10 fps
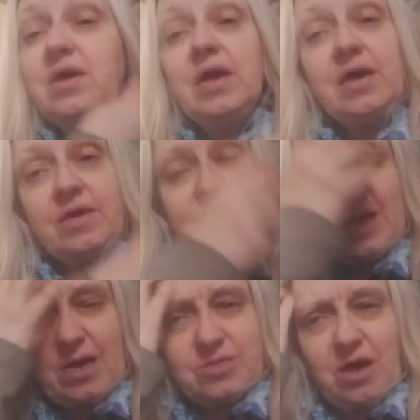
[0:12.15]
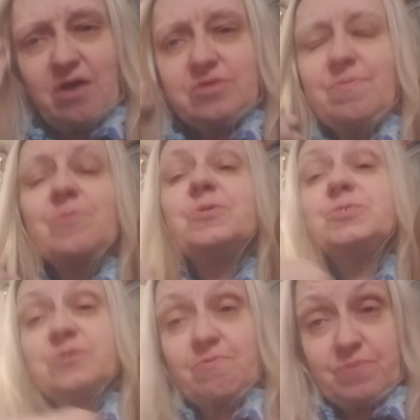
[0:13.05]
And I think I talked about this
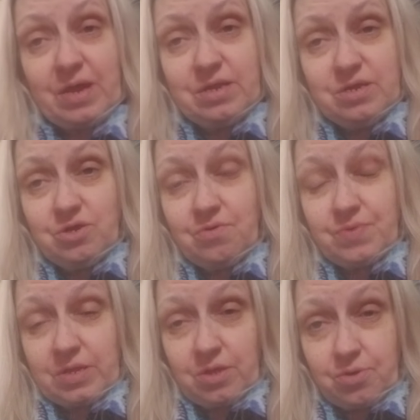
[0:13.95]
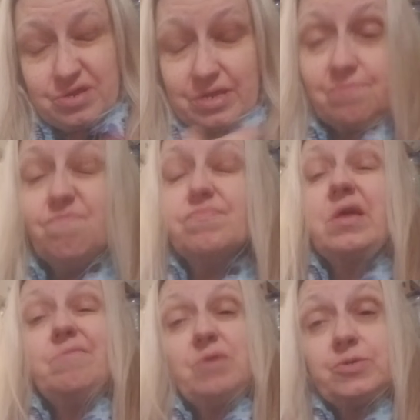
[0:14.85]
stuff, but I didn't know if I loaded it.
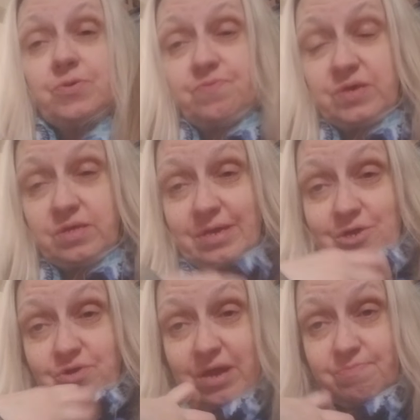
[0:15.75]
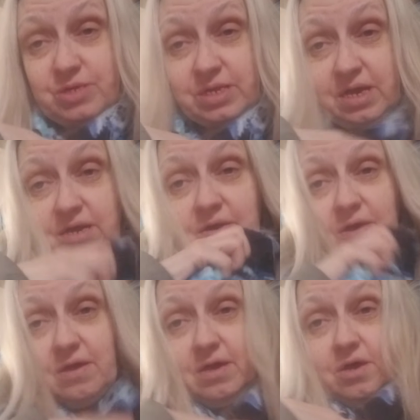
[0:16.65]
I'm also feeling like crap today.
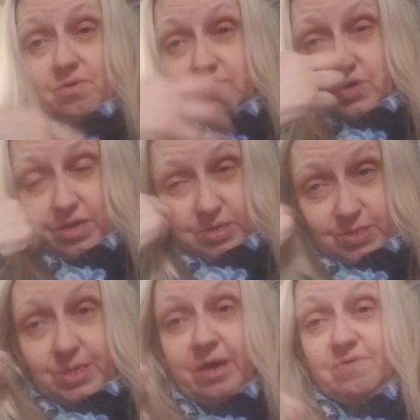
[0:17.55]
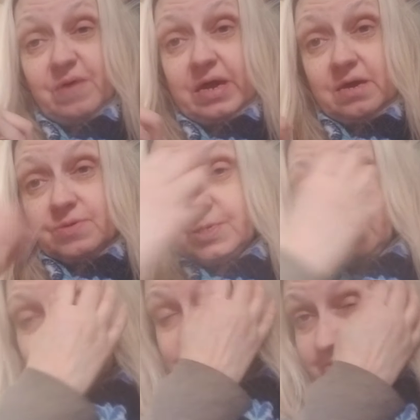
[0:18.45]
trying to decide if I have
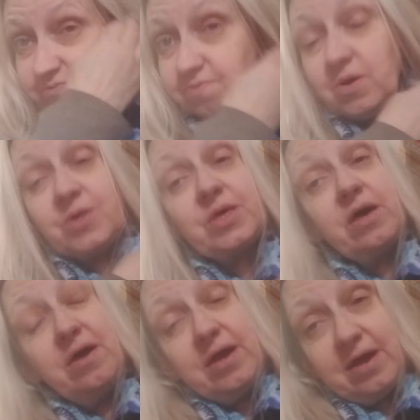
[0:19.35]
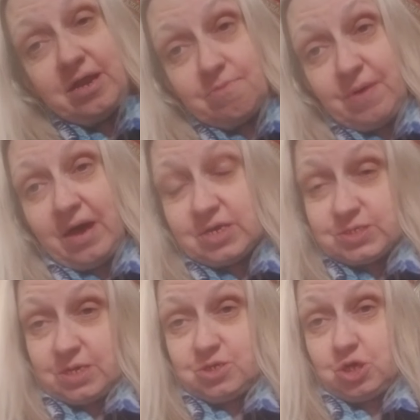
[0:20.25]
C. diff from all the antibiotics
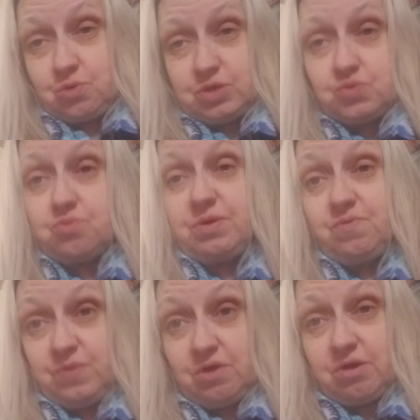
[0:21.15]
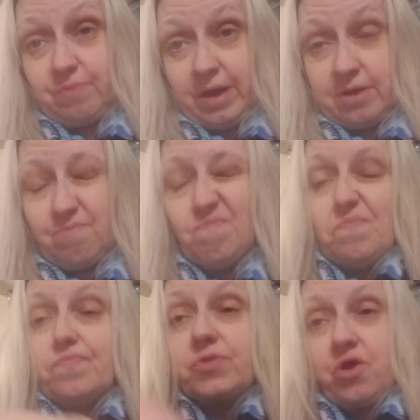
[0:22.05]
I took, which would be very bad,
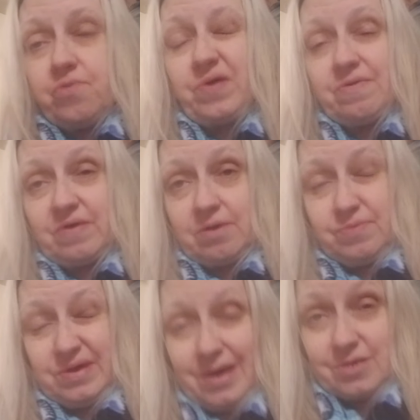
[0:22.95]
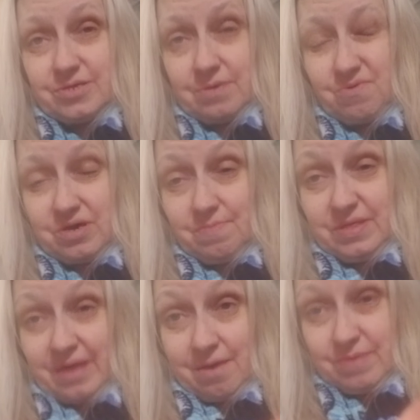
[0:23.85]
or if I have IBS. They won't give me
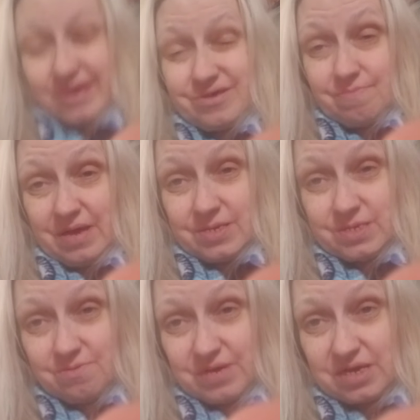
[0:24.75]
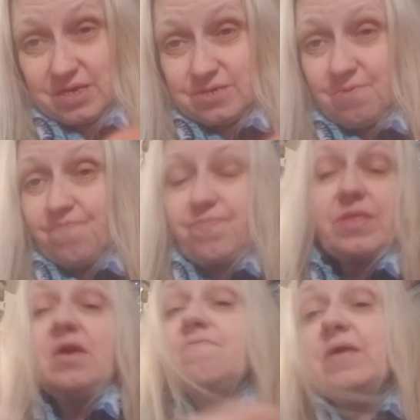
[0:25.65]
the IBS medicine because
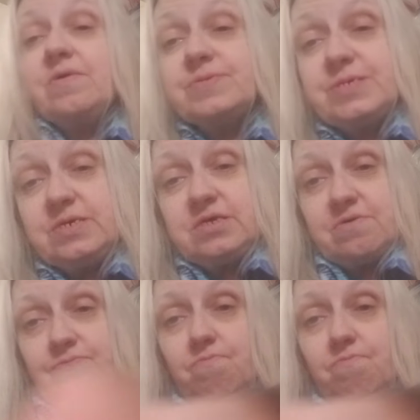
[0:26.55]
if I have C. diff,